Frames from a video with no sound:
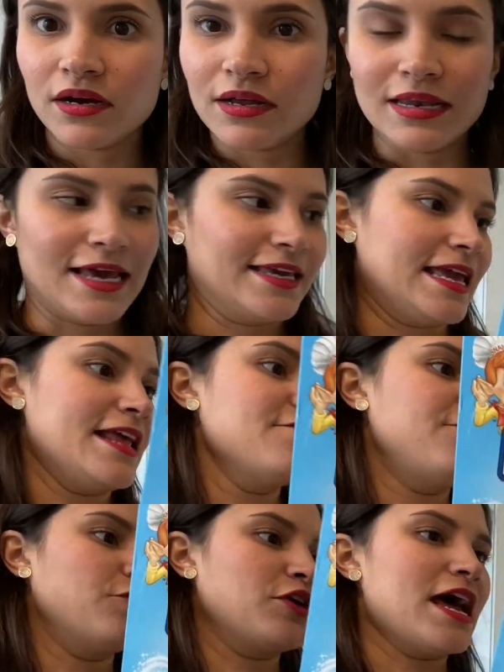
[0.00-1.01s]
like in
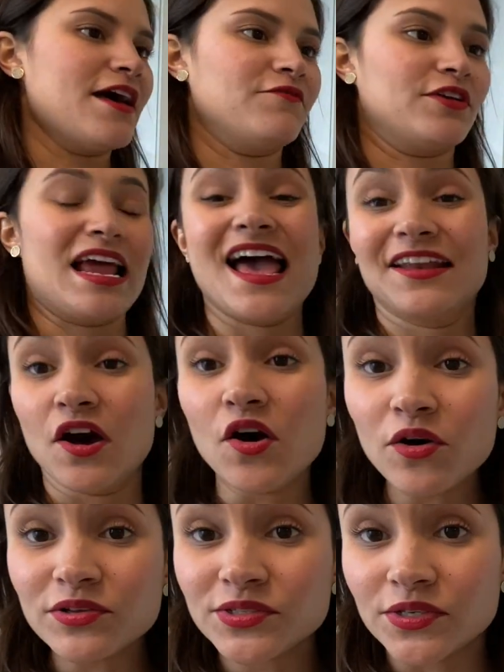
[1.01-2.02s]
forever. And
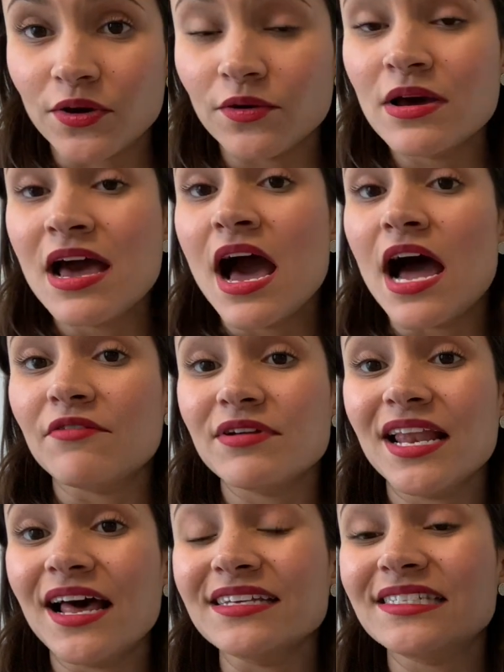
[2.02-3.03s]
also I
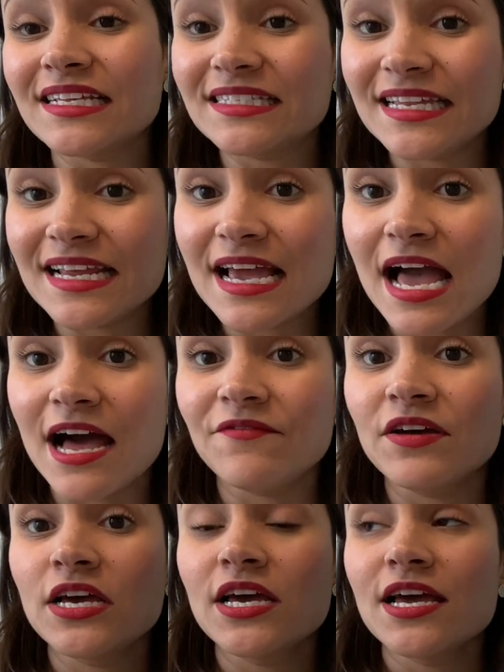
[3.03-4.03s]
realized they didn't have
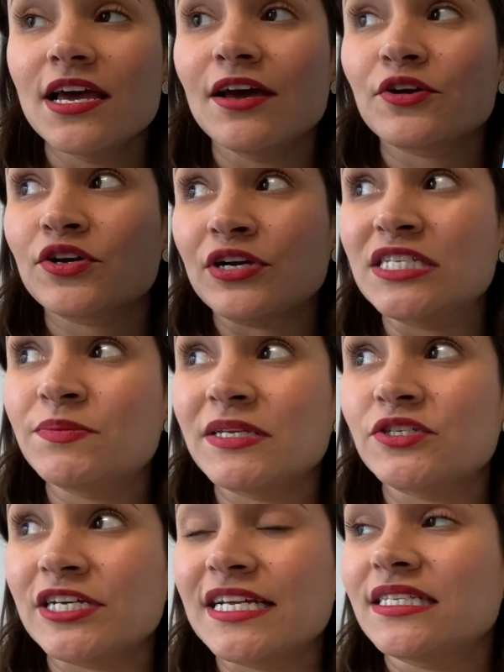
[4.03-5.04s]
crispy
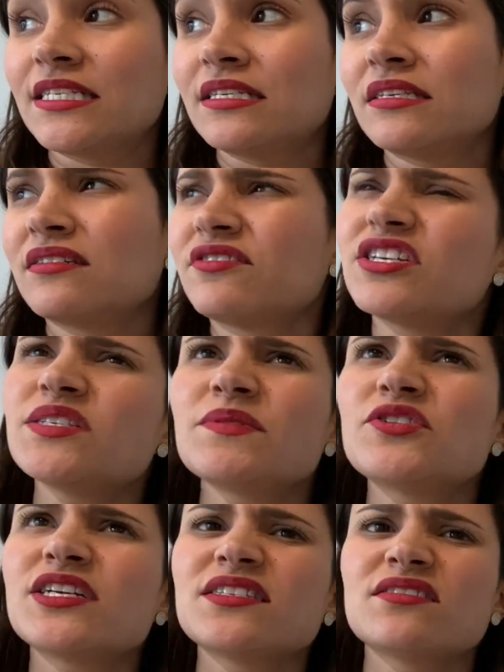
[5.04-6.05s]
treats. Crispy
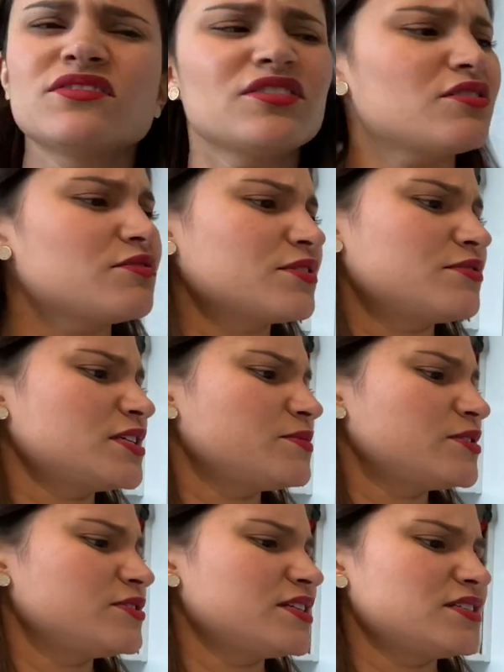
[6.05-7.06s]
treats? They're called crispy
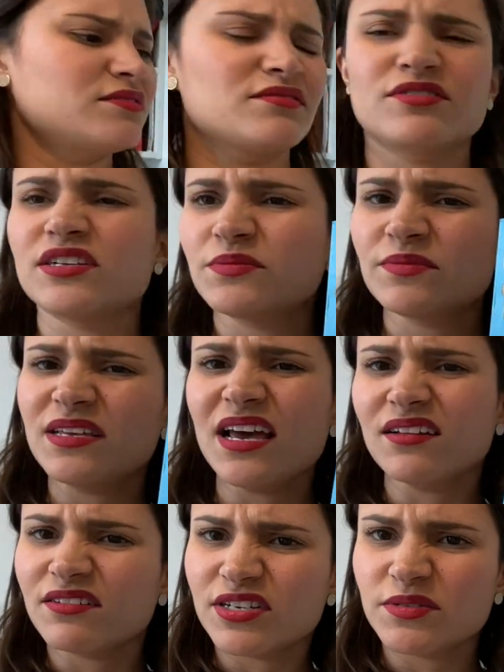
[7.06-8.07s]
treats? Yeah,
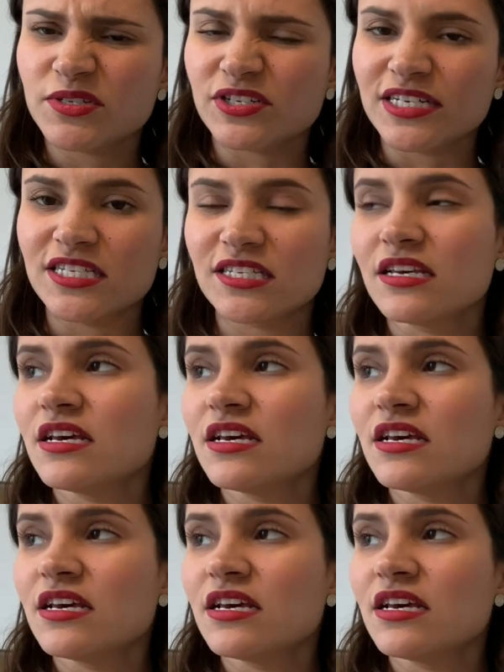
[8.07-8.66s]
crispy treats.